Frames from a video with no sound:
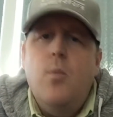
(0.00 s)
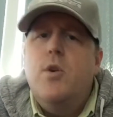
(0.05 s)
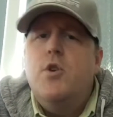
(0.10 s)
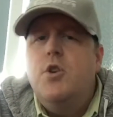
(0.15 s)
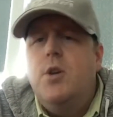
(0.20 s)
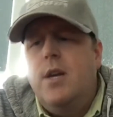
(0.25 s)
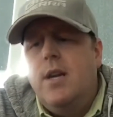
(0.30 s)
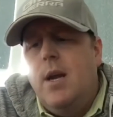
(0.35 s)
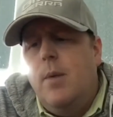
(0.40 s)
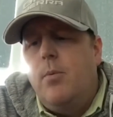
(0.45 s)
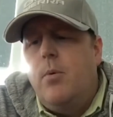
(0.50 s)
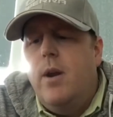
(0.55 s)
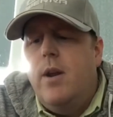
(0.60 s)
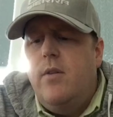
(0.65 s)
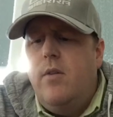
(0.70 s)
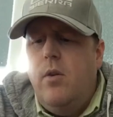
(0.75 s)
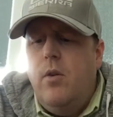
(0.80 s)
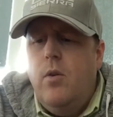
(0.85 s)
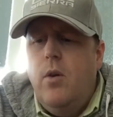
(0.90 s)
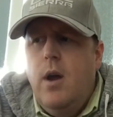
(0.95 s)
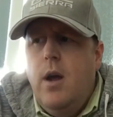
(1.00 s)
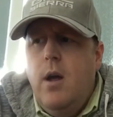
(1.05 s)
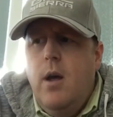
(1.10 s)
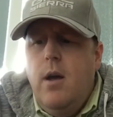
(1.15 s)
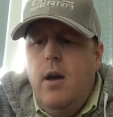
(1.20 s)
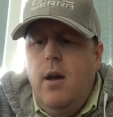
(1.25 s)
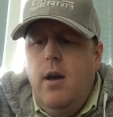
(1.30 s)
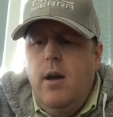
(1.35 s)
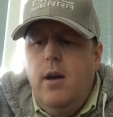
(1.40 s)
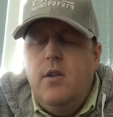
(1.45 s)
which you can upgrade to
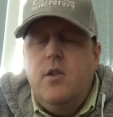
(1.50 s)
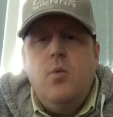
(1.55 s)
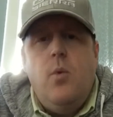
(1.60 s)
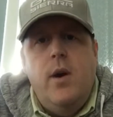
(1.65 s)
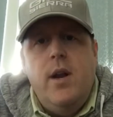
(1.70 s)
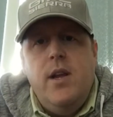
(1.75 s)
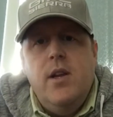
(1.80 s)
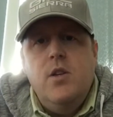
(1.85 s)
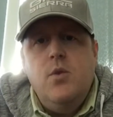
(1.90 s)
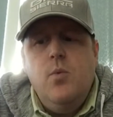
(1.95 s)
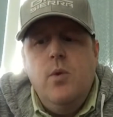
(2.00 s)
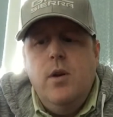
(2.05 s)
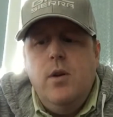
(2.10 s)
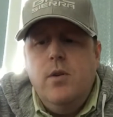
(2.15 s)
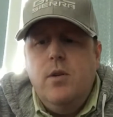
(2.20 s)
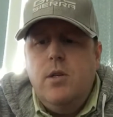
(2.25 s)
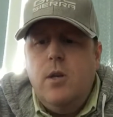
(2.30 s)
a 20-inch wheel.